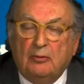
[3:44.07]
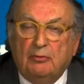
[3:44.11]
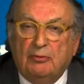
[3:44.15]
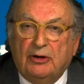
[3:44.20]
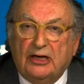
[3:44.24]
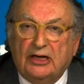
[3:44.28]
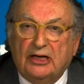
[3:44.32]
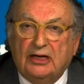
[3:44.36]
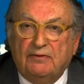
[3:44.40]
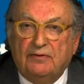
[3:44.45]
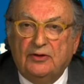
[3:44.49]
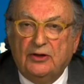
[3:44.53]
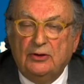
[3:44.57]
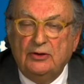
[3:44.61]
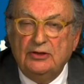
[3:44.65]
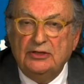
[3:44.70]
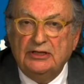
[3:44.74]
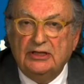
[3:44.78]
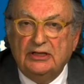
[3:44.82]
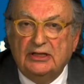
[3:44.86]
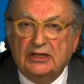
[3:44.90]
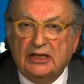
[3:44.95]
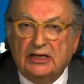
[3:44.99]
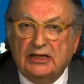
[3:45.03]
But if
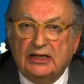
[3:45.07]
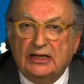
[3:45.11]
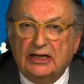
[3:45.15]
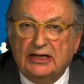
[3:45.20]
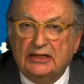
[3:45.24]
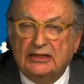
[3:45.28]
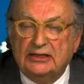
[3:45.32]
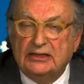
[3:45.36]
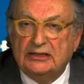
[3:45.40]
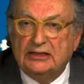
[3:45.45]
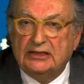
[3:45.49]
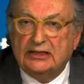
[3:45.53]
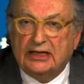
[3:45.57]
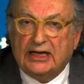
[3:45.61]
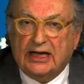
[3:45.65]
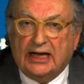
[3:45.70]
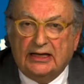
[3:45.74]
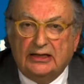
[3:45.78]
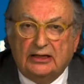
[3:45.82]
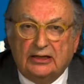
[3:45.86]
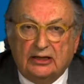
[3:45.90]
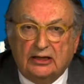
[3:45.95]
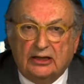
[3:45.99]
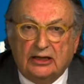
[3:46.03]
those are the things
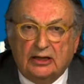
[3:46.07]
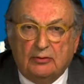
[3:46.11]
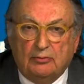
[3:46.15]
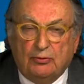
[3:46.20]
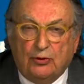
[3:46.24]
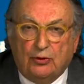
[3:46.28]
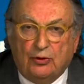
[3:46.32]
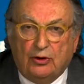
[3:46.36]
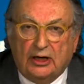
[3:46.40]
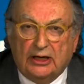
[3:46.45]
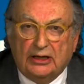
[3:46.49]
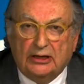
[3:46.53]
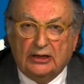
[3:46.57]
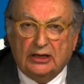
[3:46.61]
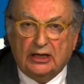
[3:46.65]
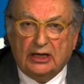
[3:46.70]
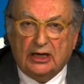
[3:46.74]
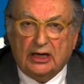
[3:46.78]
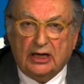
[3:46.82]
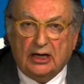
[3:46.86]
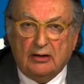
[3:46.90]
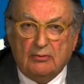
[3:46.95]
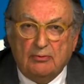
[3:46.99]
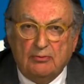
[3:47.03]
that the board
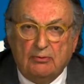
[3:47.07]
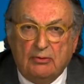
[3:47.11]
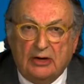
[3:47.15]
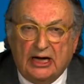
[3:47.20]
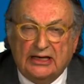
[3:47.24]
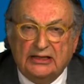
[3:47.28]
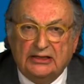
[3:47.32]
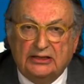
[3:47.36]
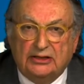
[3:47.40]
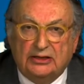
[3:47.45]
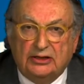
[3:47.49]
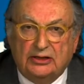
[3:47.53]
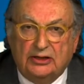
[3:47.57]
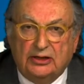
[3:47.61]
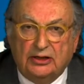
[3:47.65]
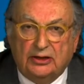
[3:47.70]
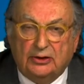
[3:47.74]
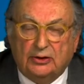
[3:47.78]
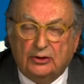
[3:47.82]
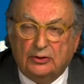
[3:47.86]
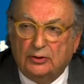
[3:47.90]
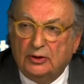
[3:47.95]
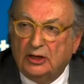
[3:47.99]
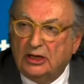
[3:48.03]
uh, must
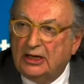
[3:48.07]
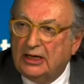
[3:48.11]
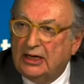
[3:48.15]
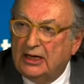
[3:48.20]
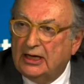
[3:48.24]
do,